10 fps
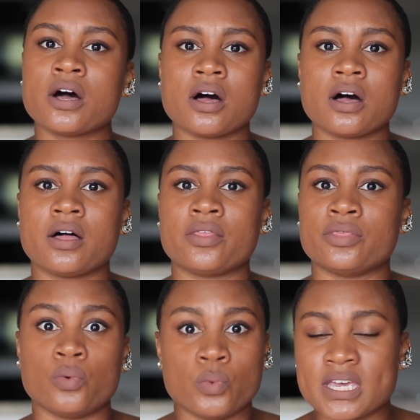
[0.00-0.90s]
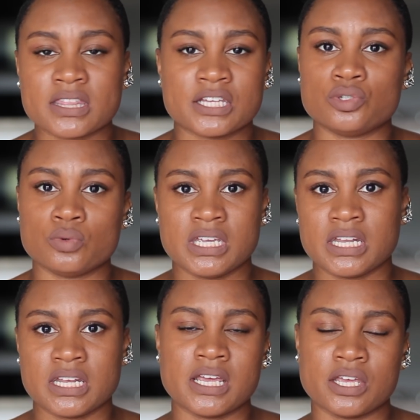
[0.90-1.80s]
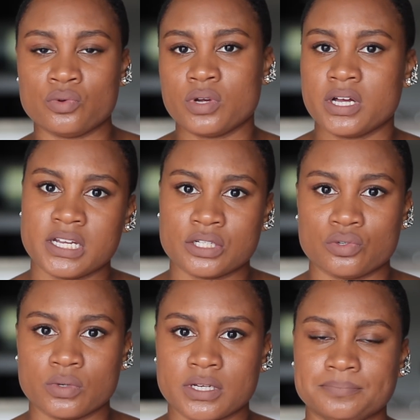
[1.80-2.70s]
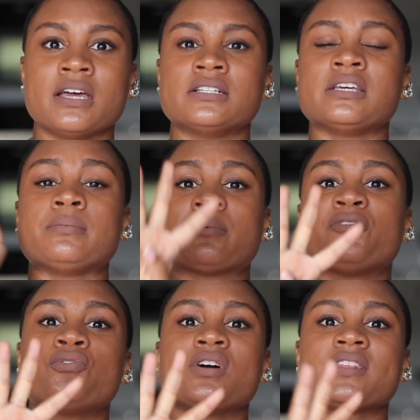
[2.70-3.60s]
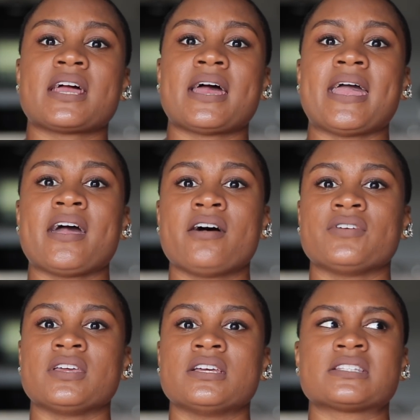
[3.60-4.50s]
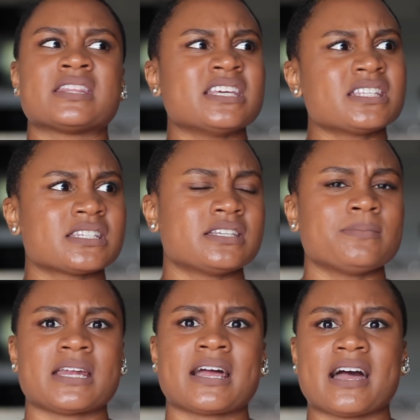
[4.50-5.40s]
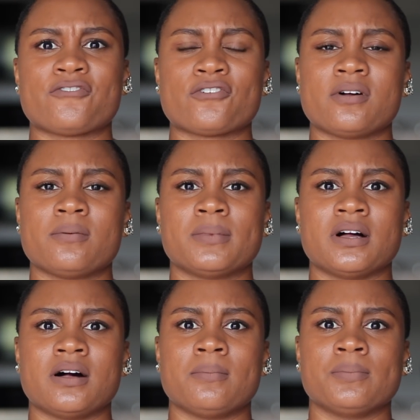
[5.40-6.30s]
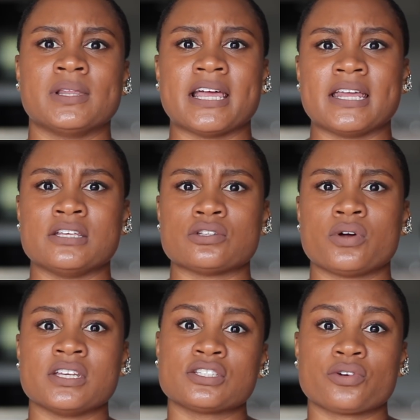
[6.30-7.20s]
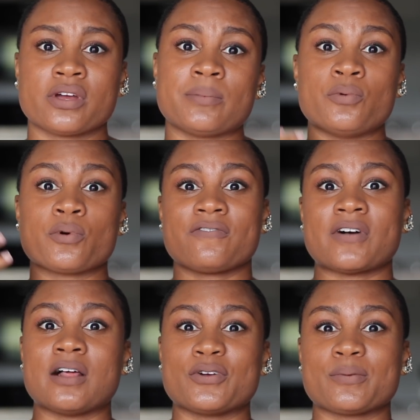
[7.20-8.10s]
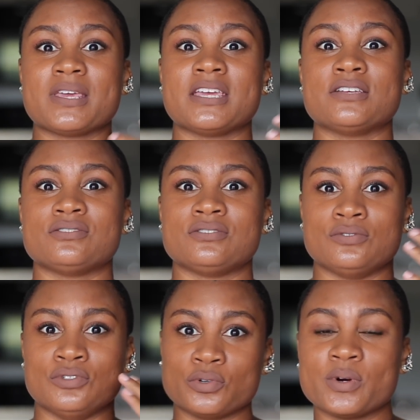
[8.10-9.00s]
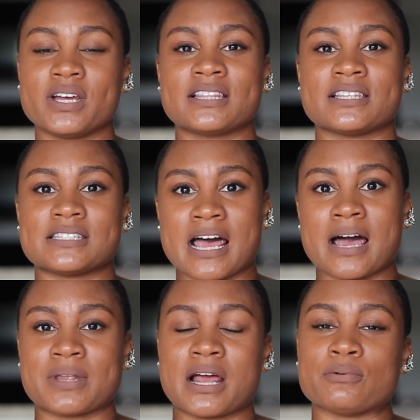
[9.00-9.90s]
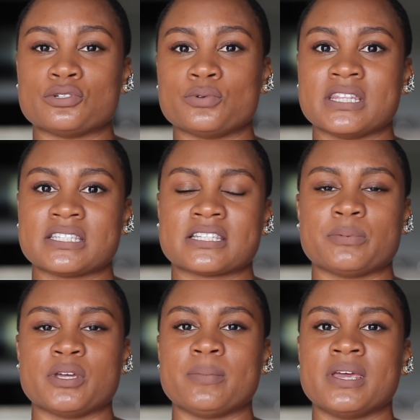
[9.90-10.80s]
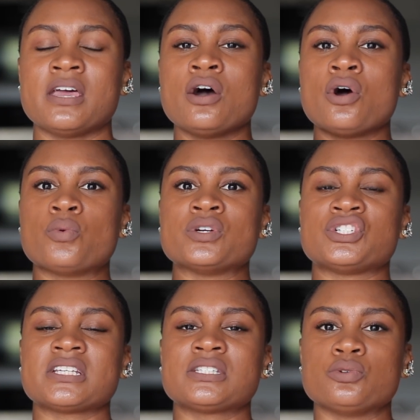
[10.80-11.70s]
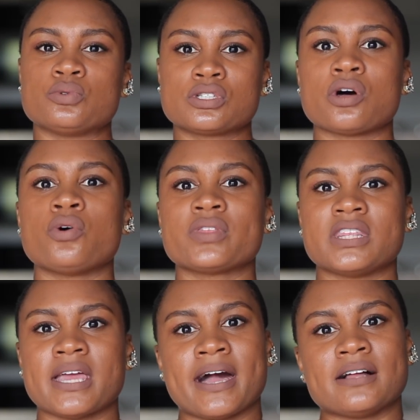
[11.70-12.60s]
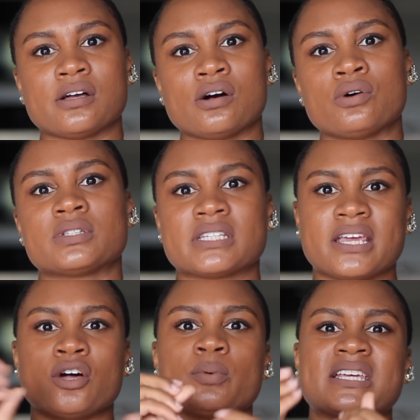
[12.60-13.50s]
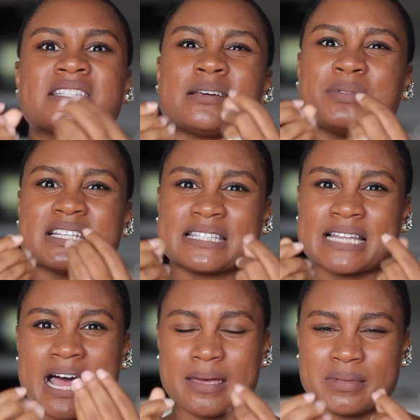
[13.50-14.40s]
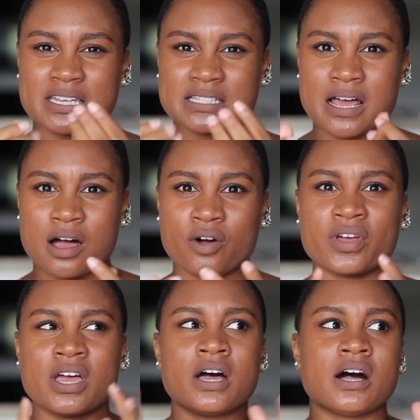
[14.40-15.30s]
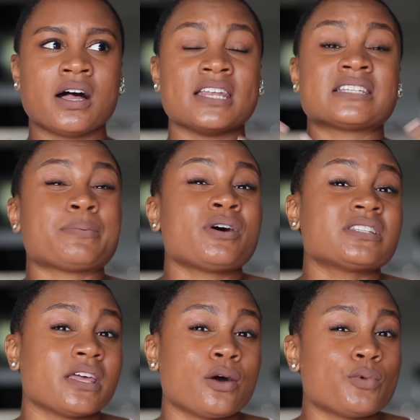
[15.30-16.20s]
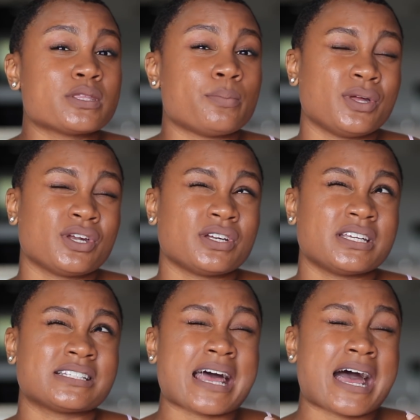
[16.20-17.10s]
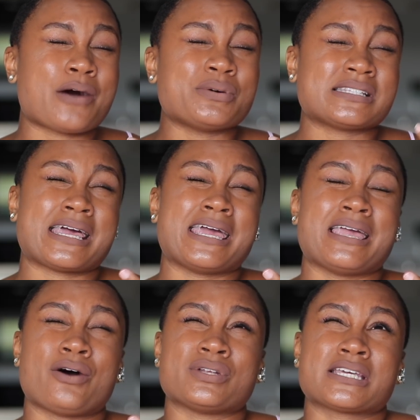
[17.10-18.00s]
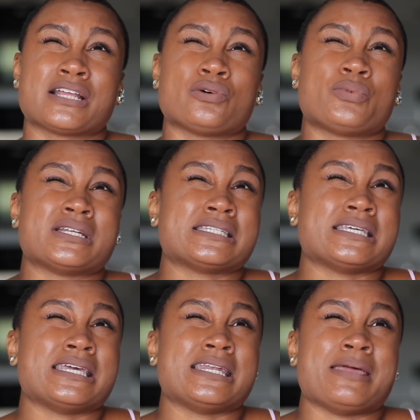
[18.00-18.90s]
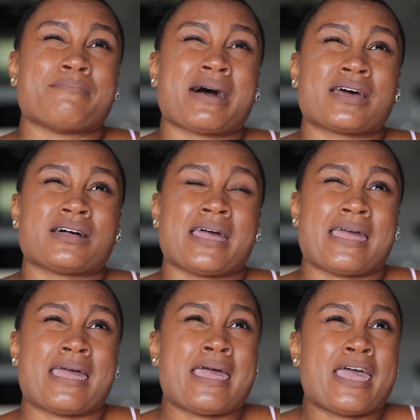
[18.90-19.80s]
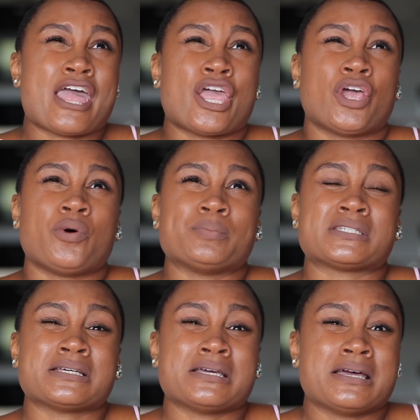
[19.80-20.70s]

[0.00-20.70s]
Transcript: the week that you get it and you cut into it. Tip number 4 that I have is, this is a tip that I got from the ladies on Instagram who were following me during the time that I was doing this experiment, was just to soak the aloe to help get some of the sliminess off. And it's supposed to help with the bitterness. I would say on a scale of 1 to 10, it might have helped